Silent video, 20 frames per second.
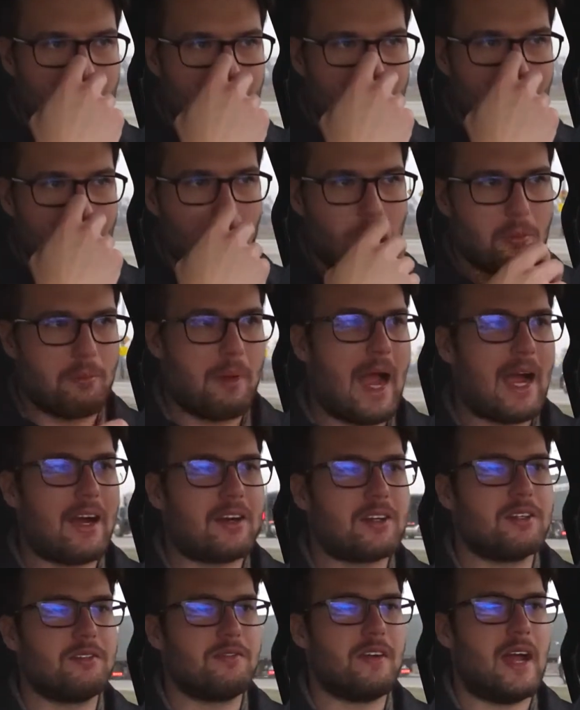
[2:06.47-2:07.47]
They were
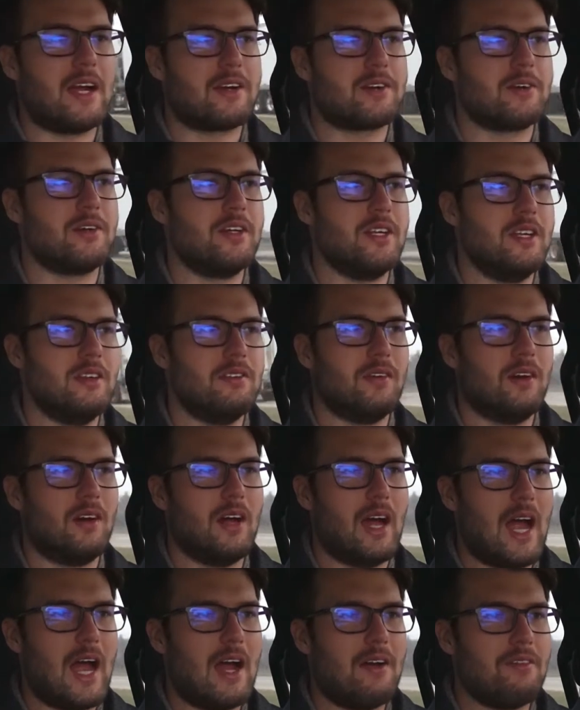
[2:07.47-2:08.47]
back to factory default.
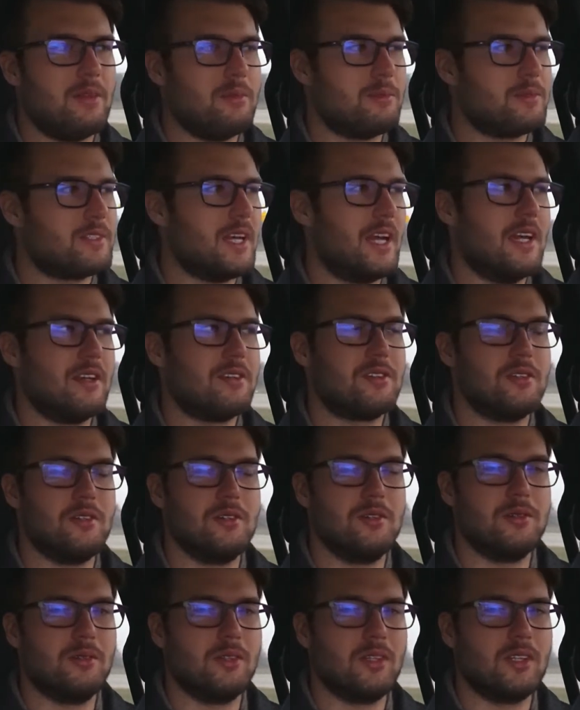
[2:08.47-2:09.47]
I had them set
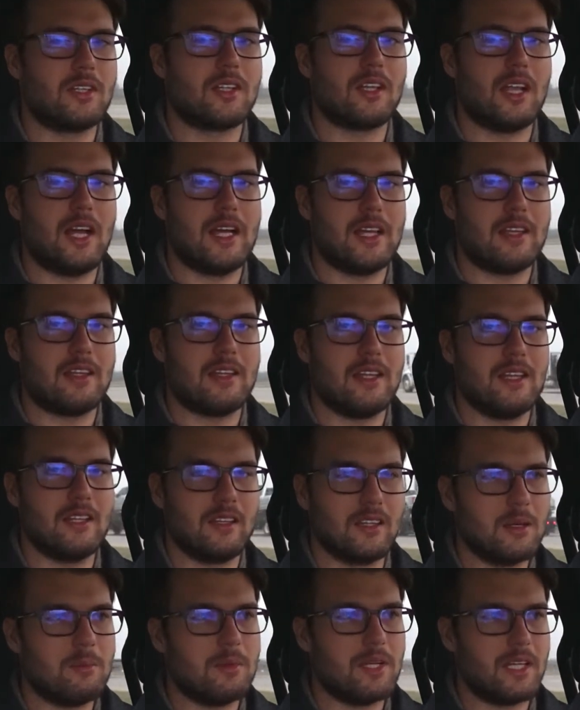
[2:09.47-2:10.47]
to look like the
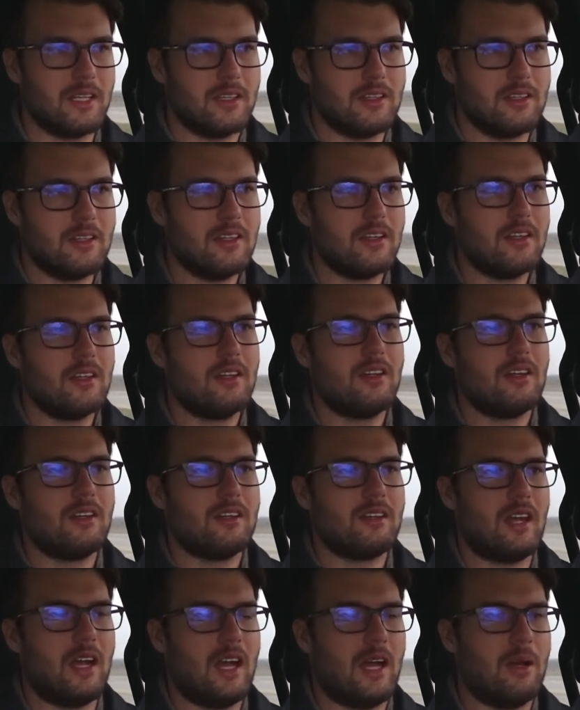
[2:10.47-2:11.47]
limited
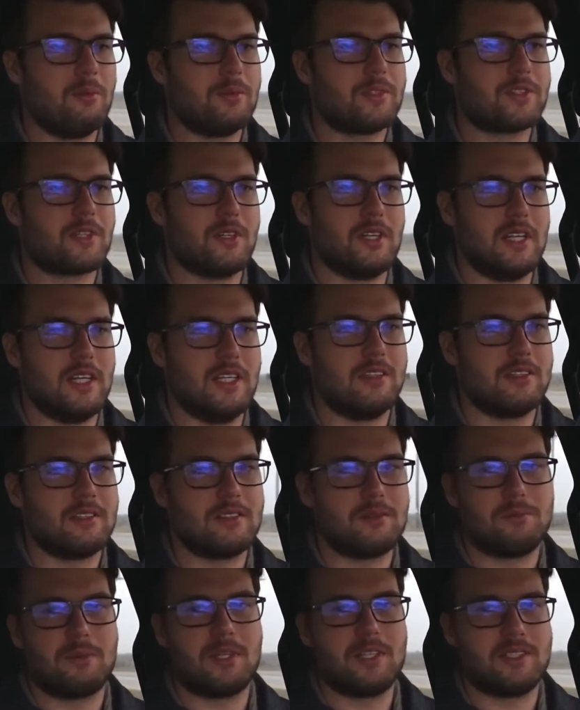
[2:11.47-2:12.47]

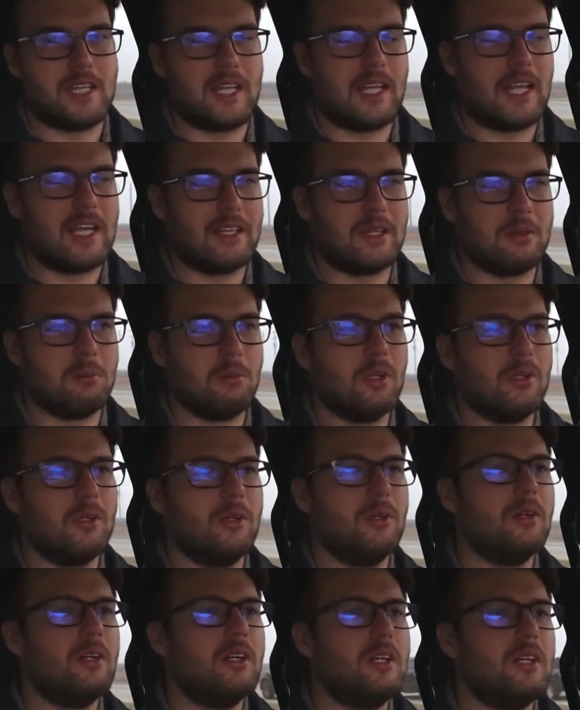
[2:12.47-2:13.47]
screens because I like the
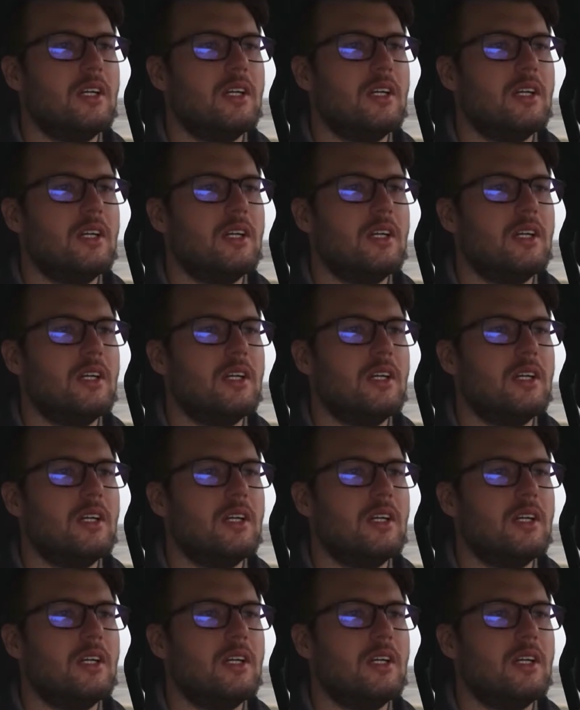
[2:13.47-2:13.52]
blue.